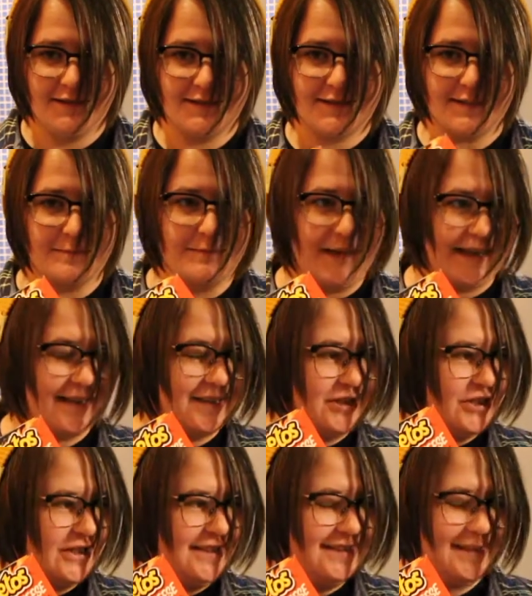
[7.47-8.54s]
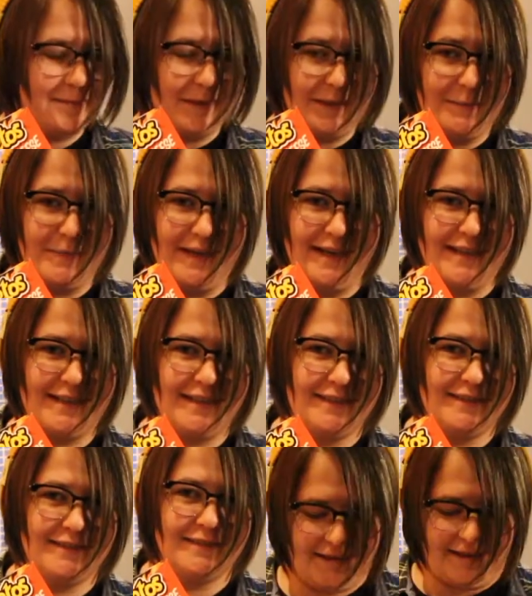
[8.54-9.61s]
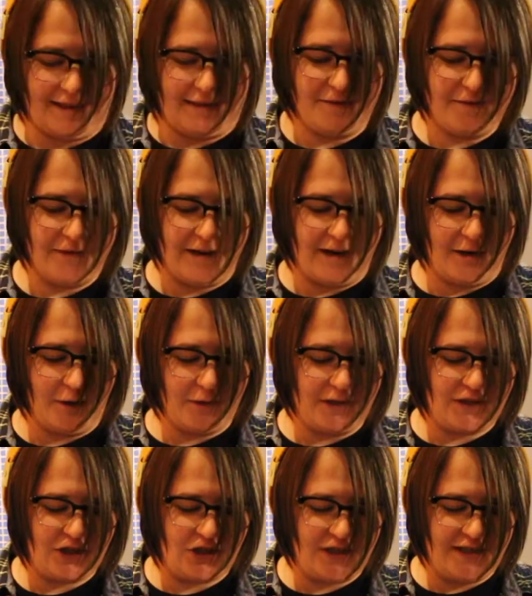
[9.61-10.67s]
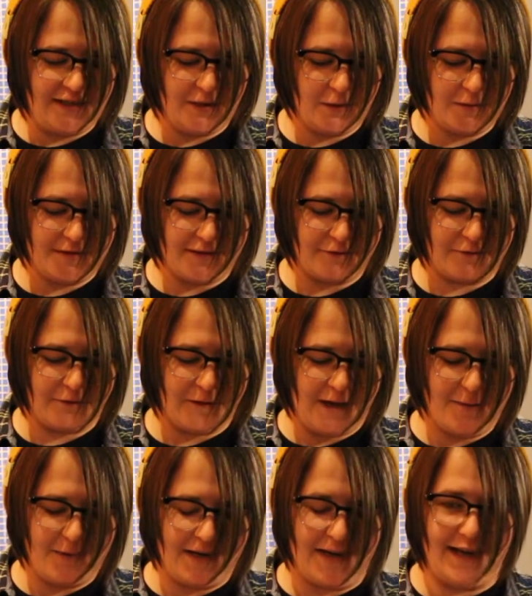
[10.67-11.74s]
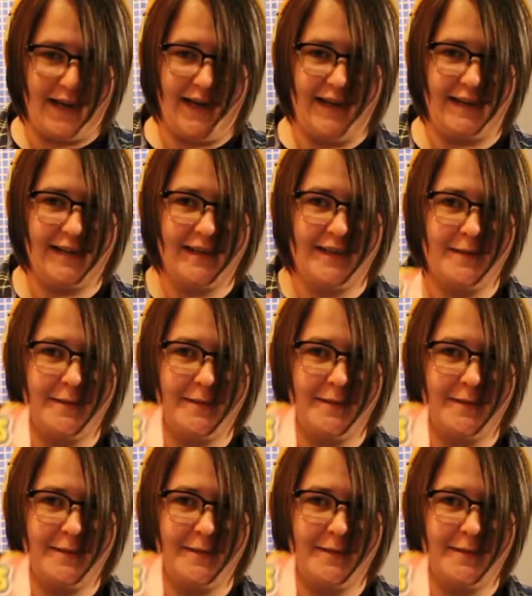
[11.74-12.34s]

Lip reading: some mac and cheese I'm gonna make. I found Cheetos Flamin' Hot